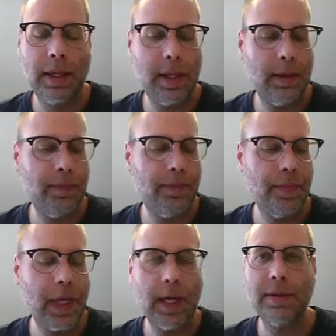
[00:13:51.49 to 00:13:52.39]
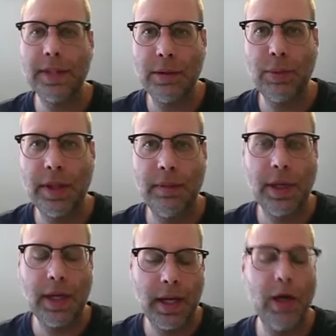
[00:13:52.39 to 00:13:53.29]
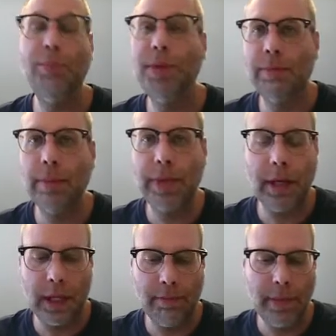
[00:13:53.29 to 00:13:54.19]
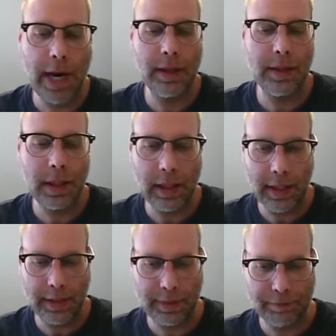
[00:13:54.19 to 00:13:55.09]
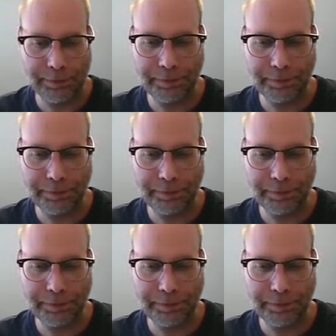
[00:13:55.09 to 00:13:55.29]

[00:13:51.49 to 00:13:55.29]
and I'll sit with them and help them prepare to come back into the class.